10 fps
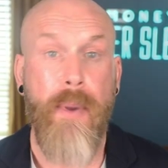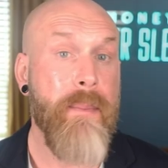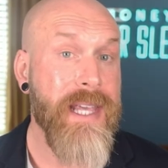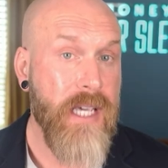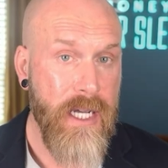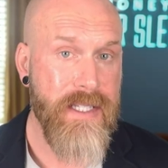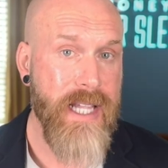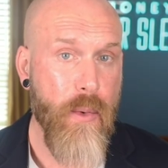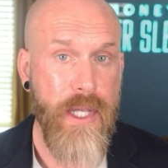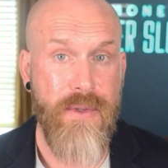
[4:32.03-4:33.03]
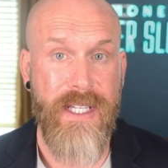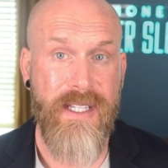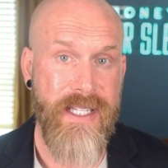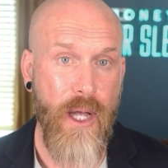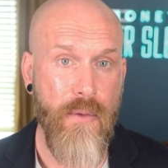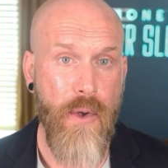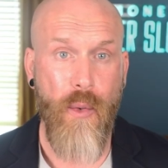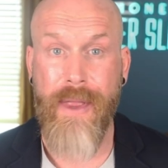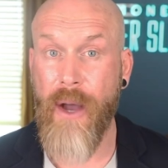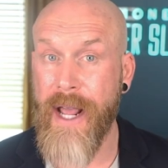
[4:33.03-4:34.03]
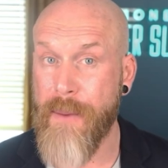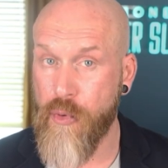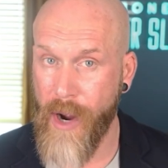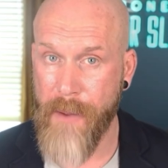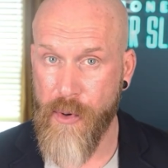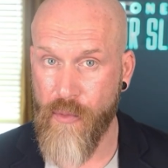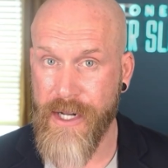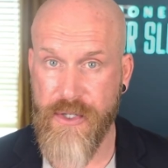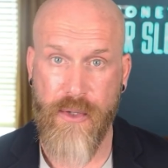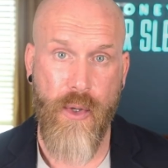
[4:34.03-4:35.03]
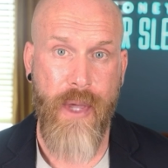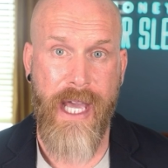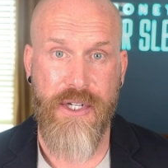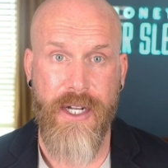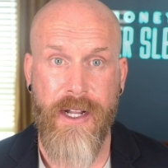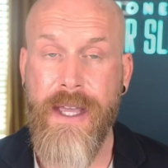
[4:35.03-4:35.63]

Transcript: But because they were using a cell phone without a proper registered location,